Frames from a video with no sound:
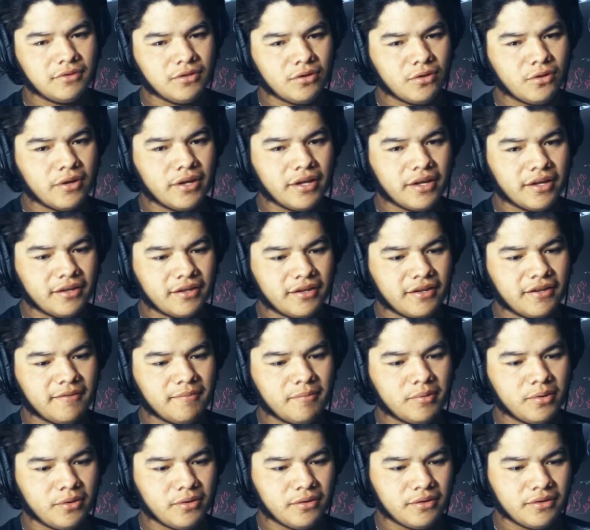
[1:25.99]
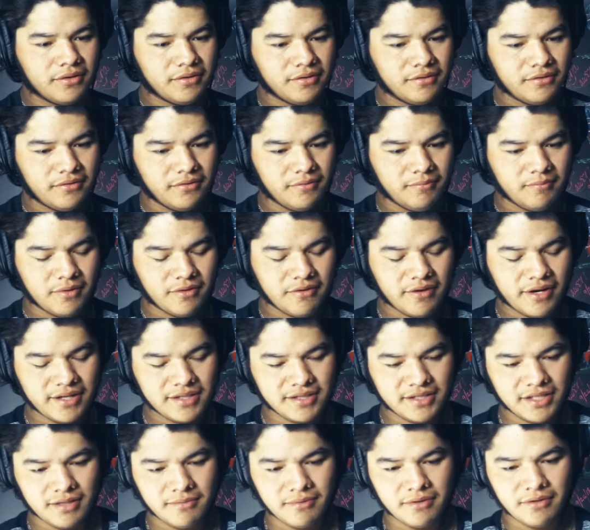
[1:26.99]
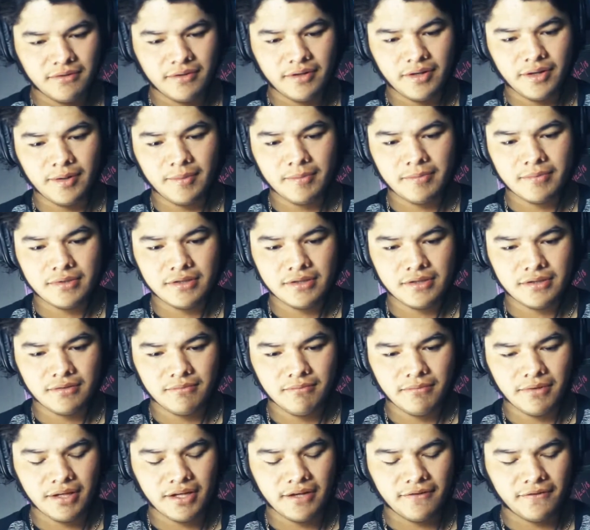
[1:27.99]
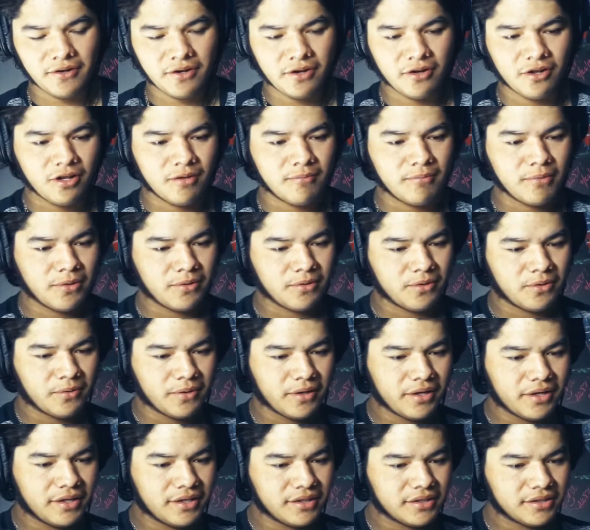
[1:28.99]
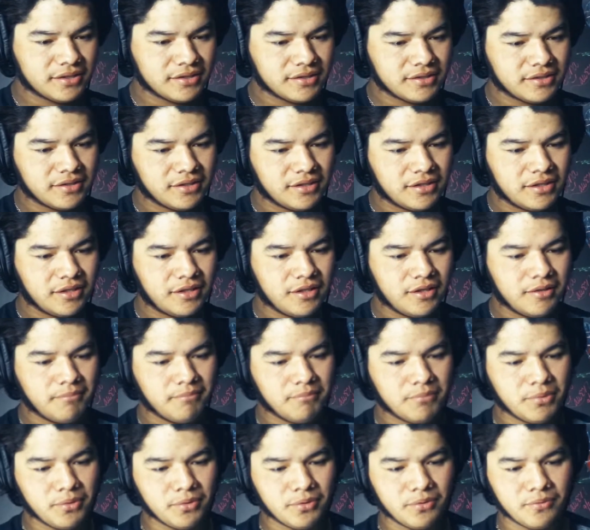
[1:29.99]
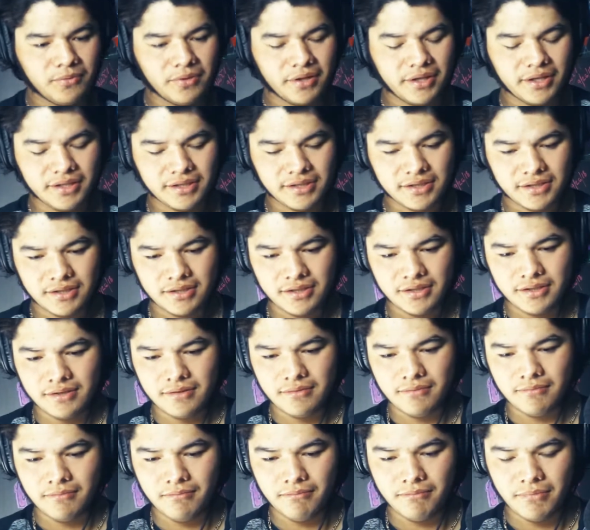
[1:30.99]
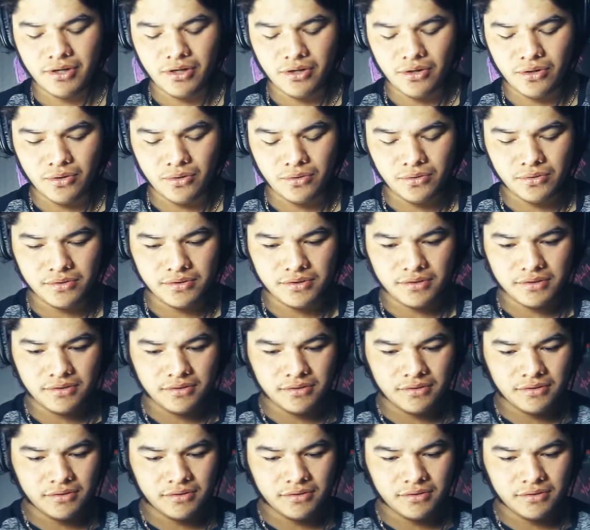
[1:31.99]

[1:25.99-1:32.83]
Oh yeah, I broke my right side of my ribs, my left collarbone twice, both wrists, my nose,